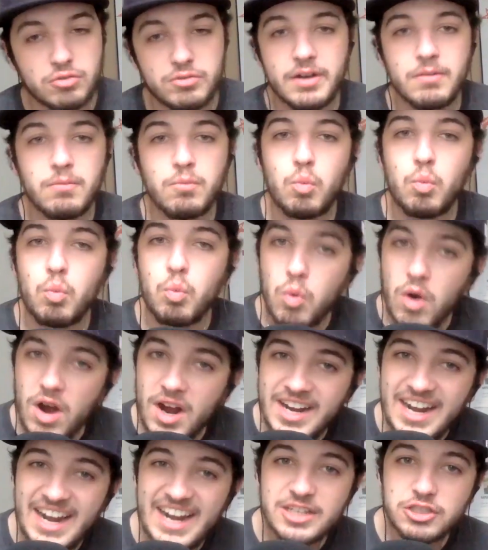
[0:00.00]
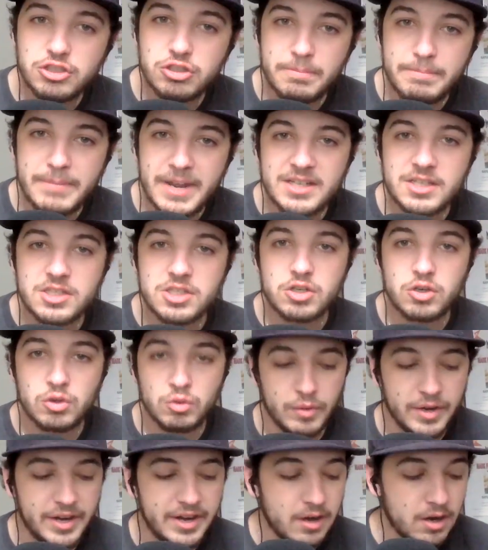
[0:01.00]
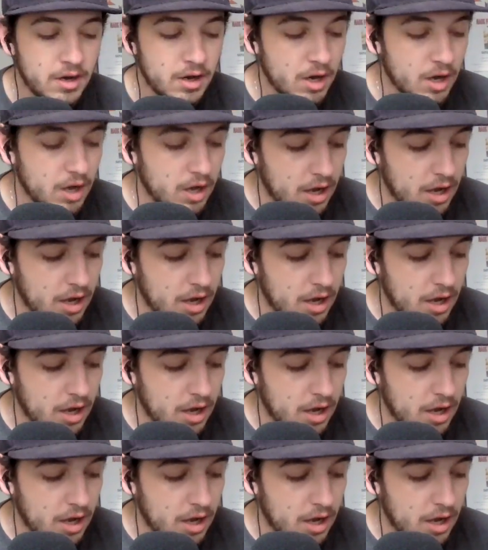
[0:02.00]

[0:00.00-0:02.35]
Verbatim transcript: career. What a tremendous career.